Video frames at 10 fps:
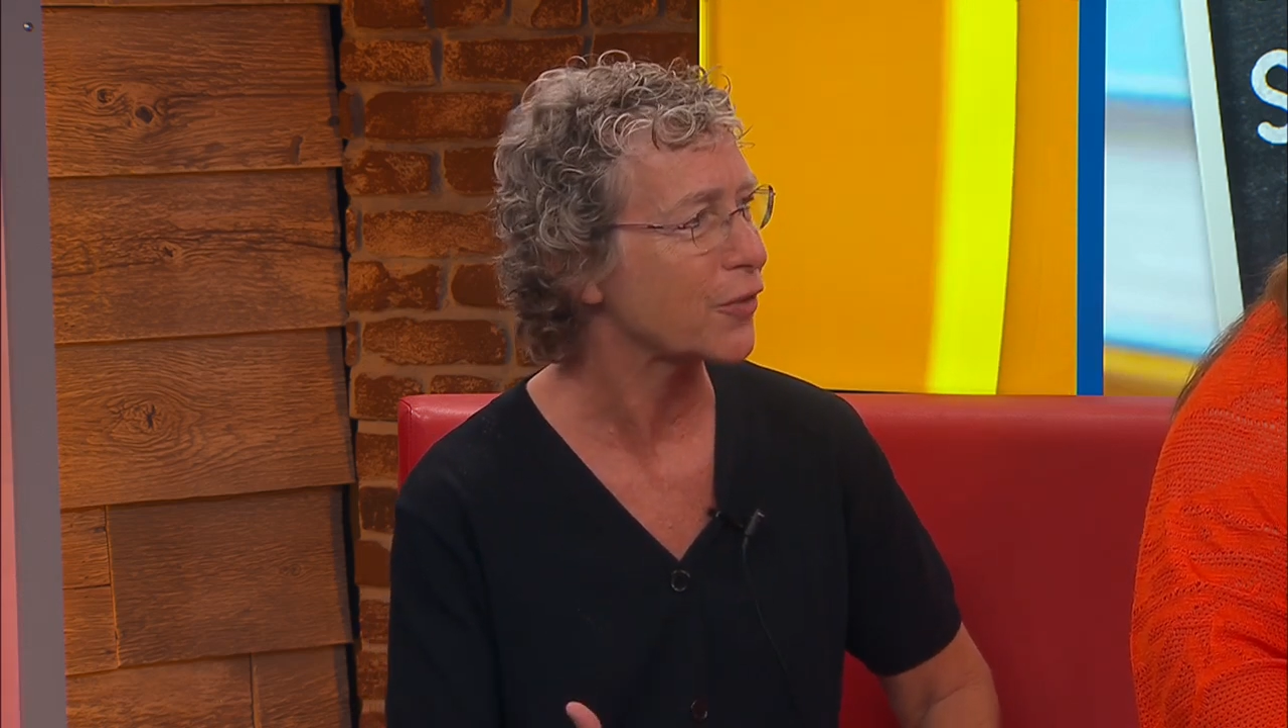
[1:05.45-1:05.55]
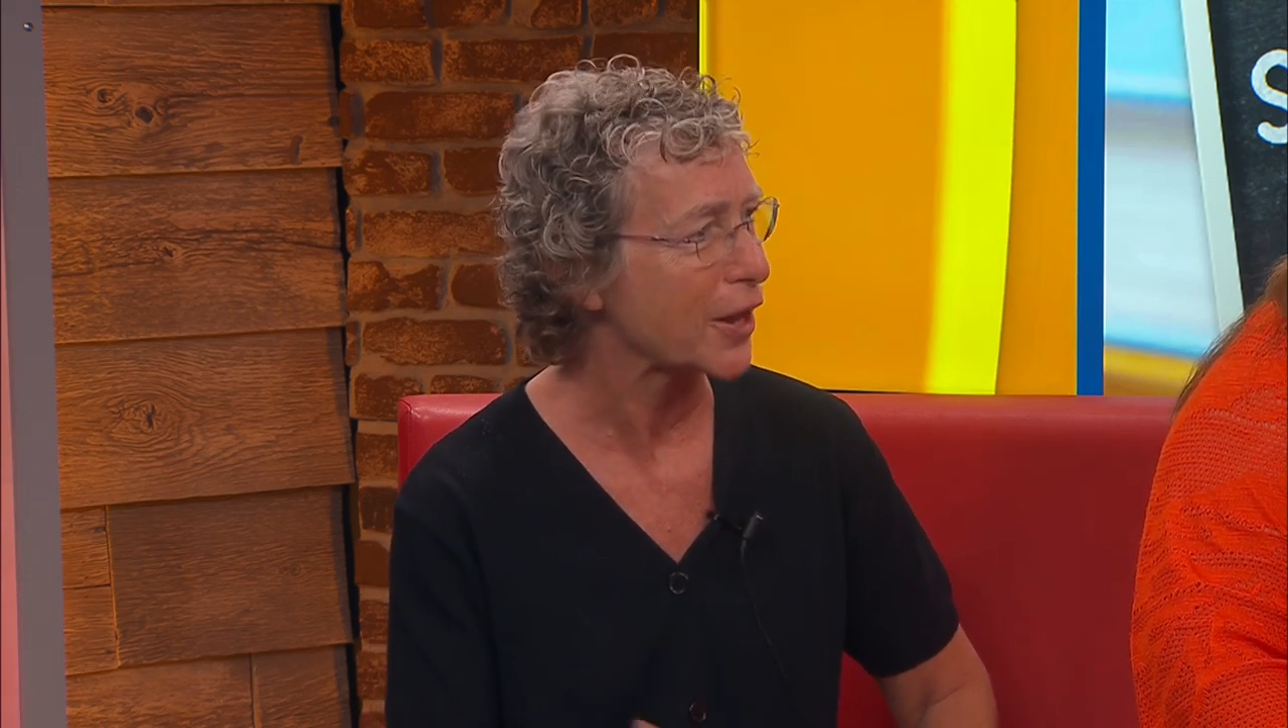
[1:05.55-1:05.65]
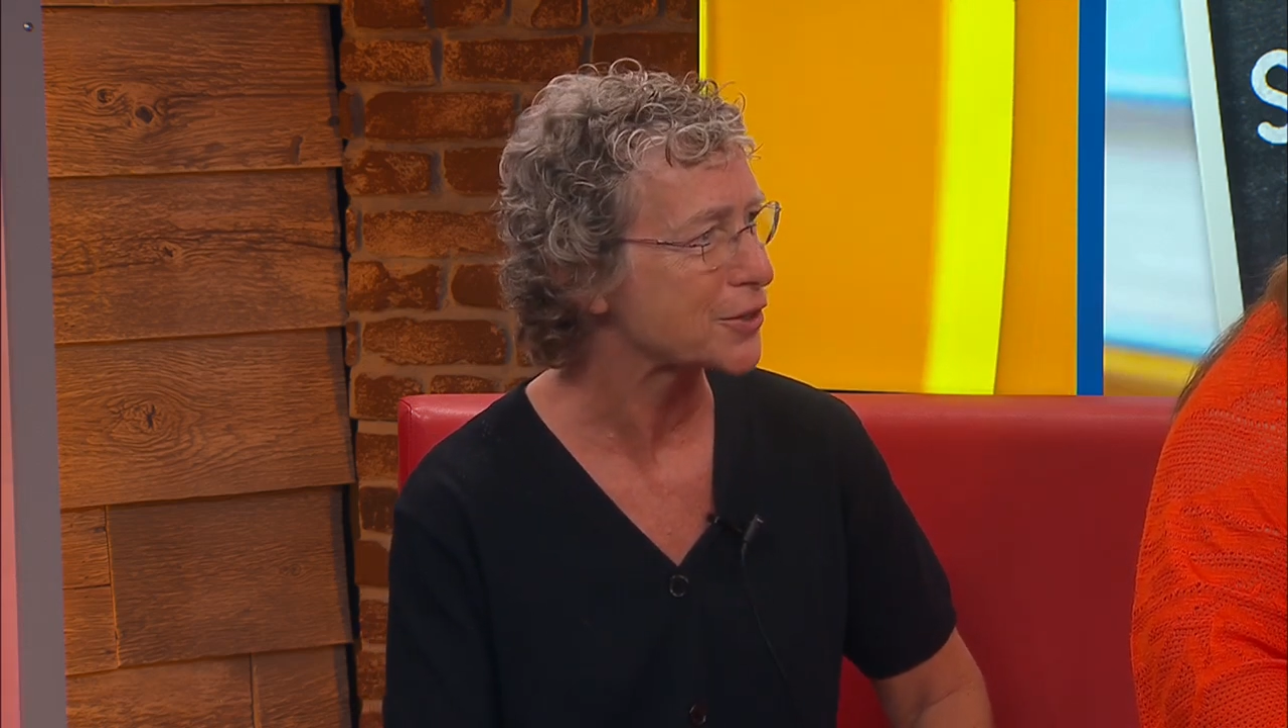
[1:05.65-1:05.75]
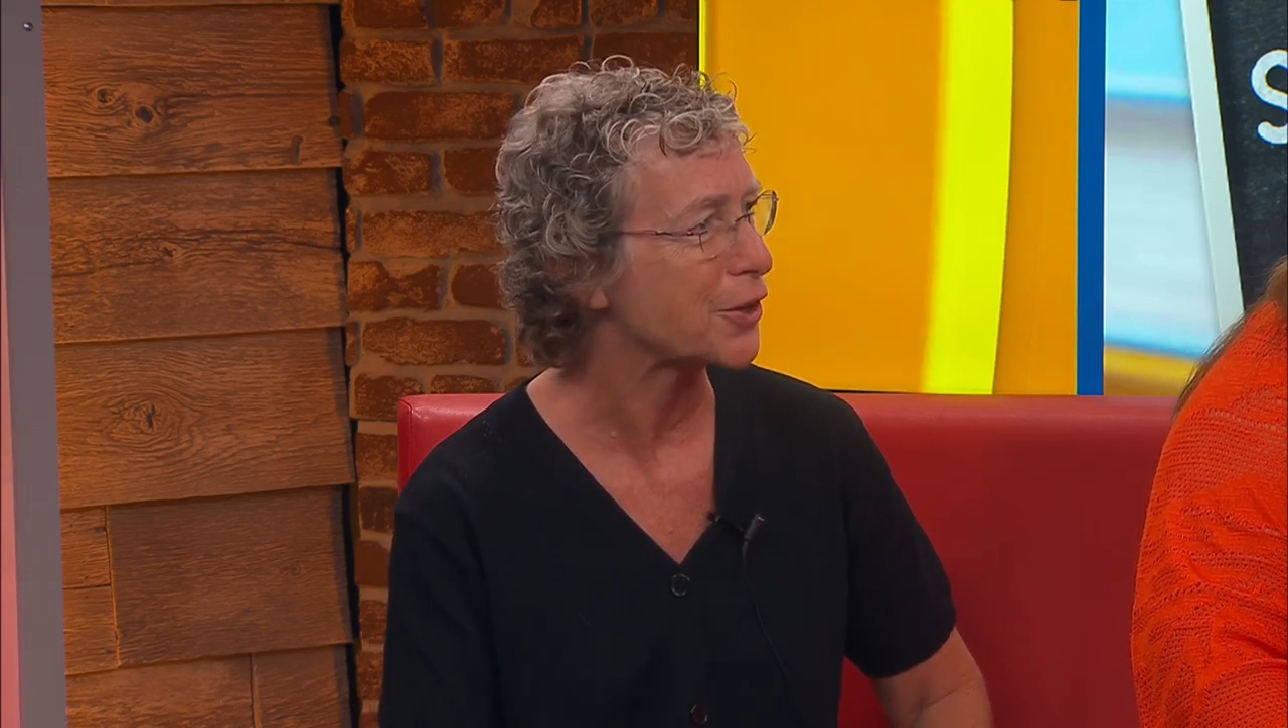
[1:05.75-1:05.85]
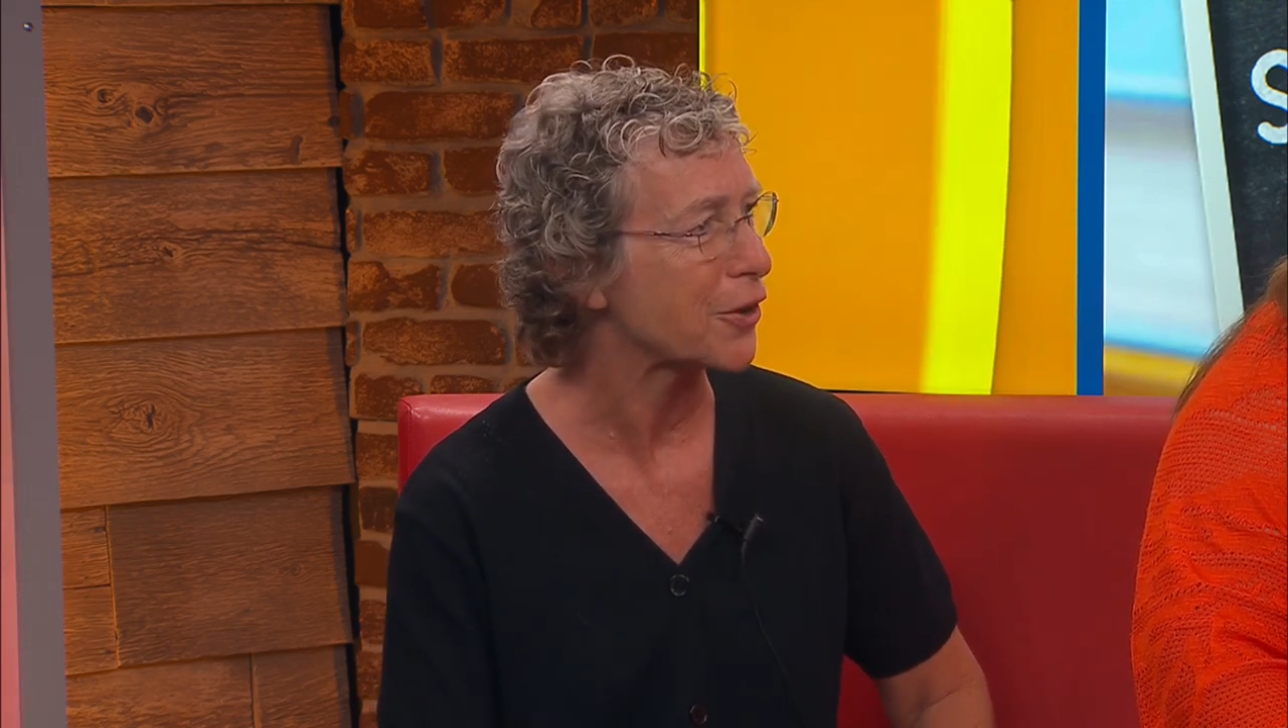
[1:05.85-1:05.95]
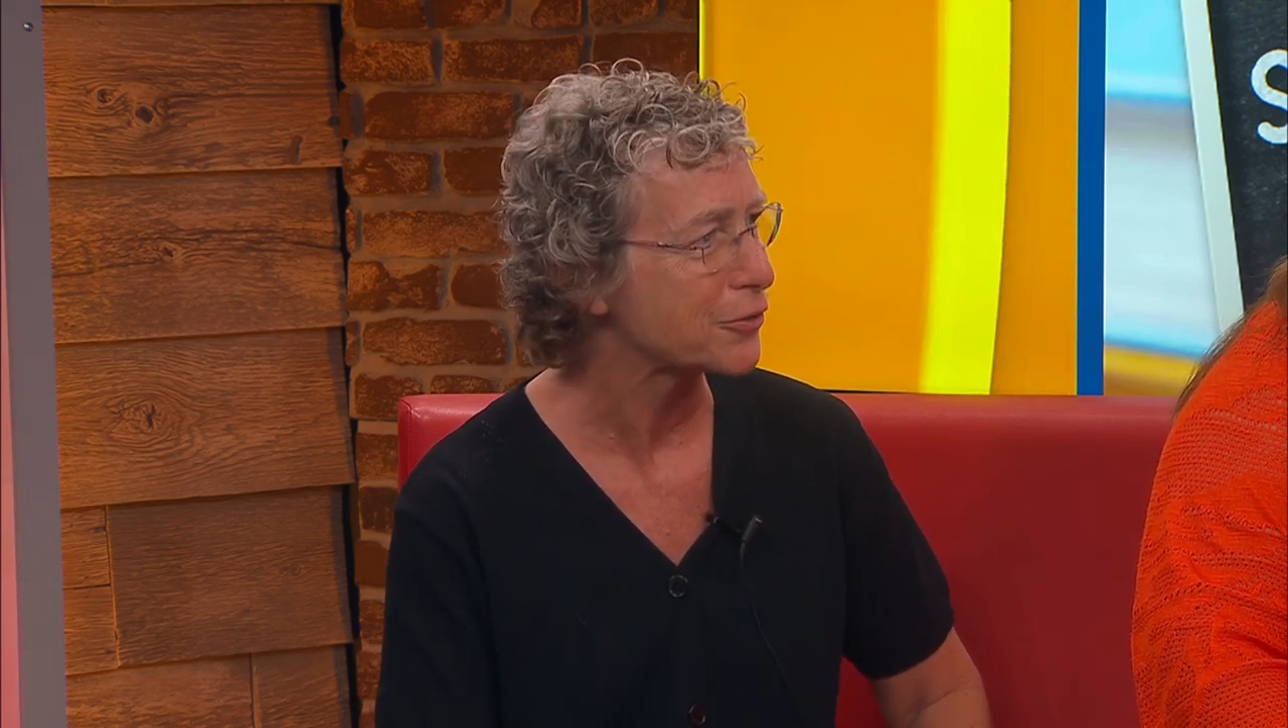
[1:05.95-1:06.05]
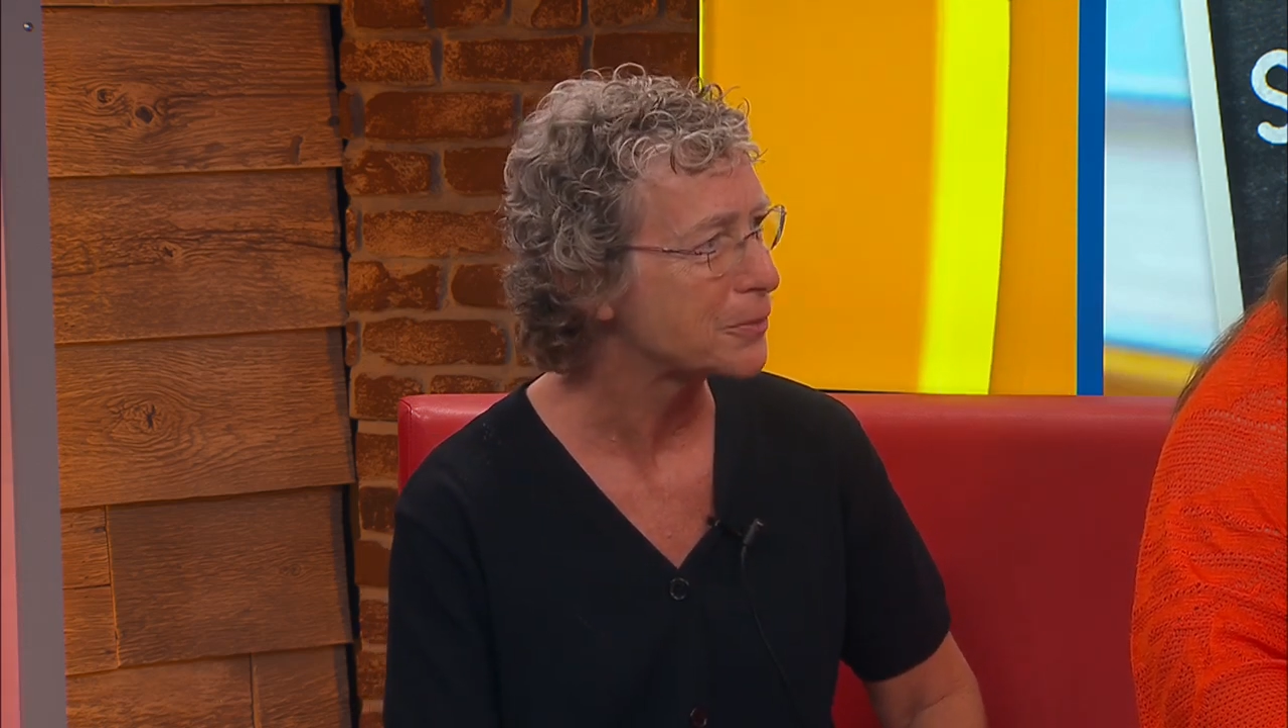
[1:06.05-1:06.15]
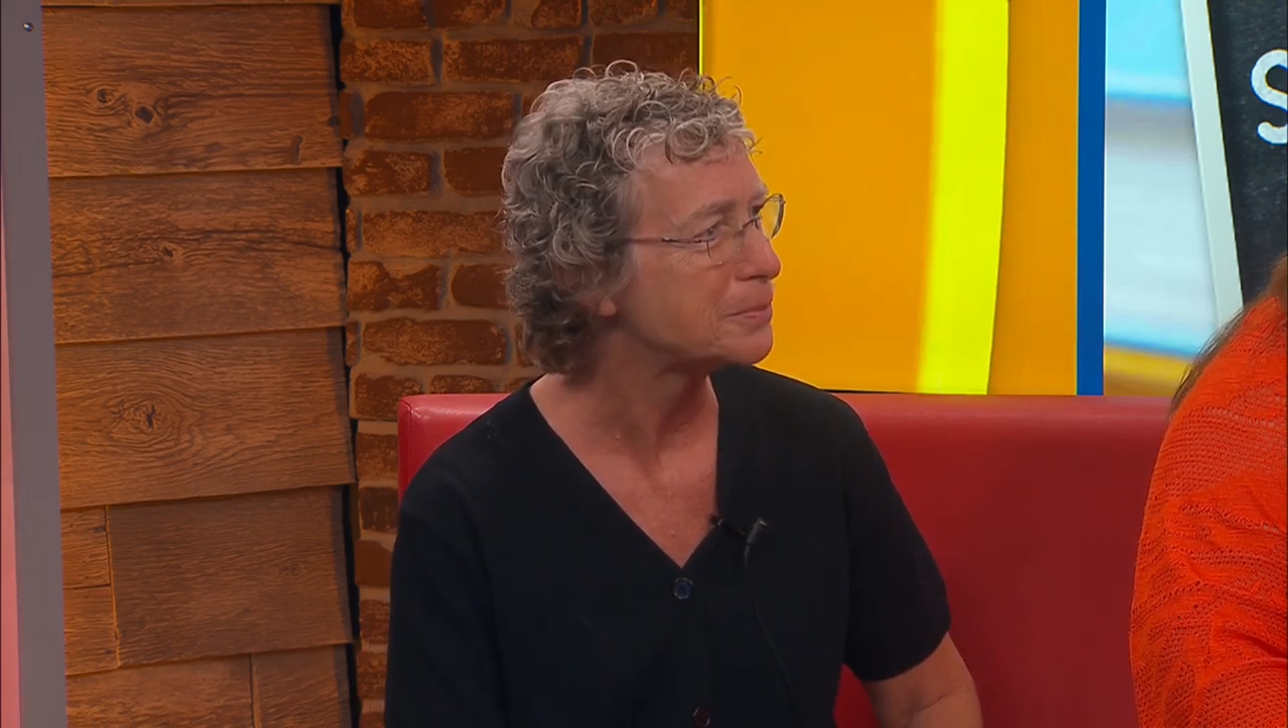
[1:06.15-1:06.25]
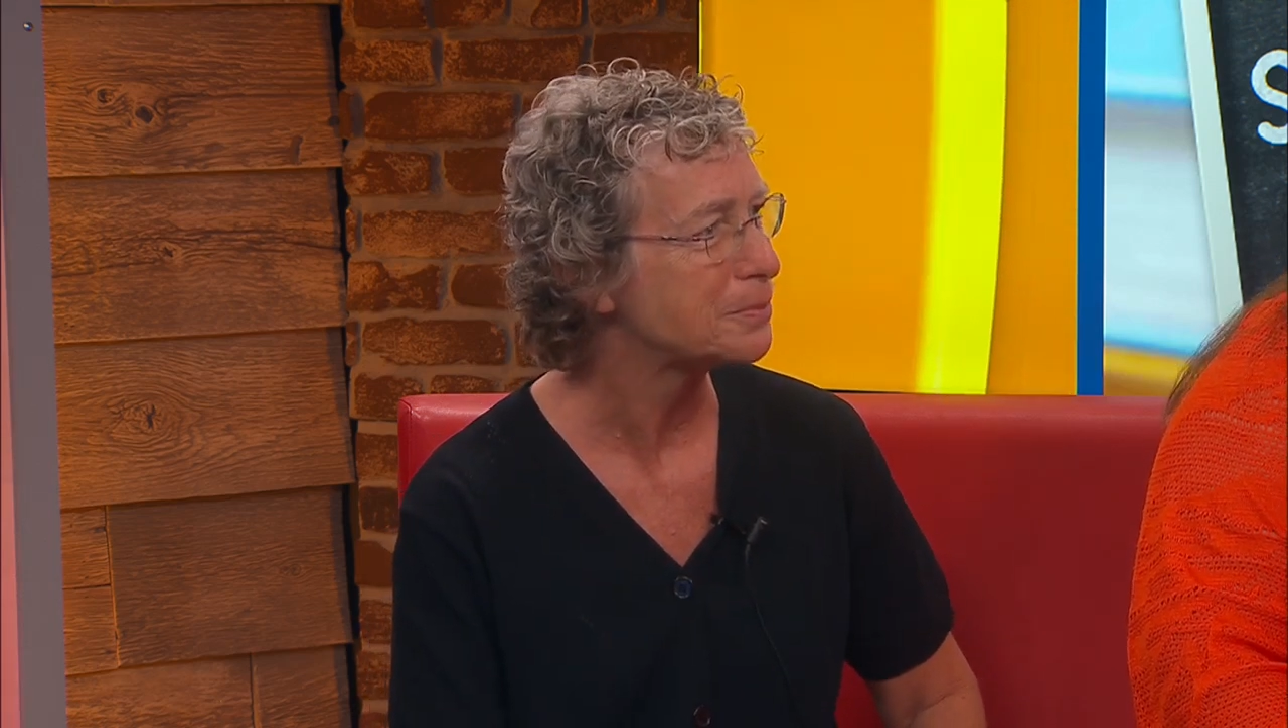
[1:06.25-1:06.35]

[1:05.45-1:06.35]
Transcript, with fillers: fast enough.